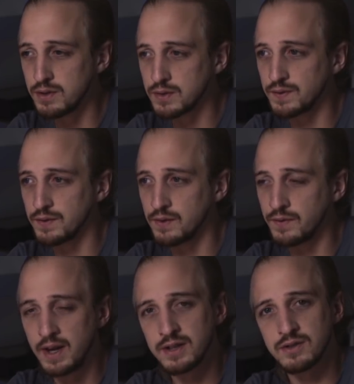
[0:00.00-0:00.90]
useful
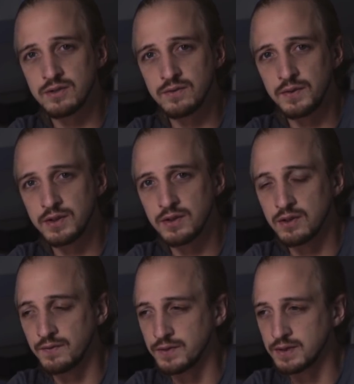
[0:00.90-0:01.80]
for
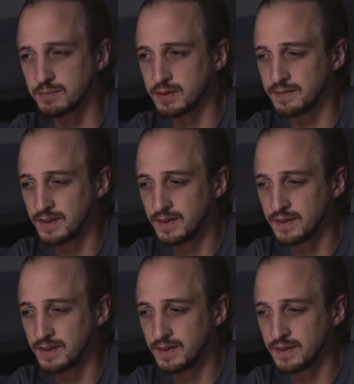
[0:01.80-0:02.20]
astrophotographers. But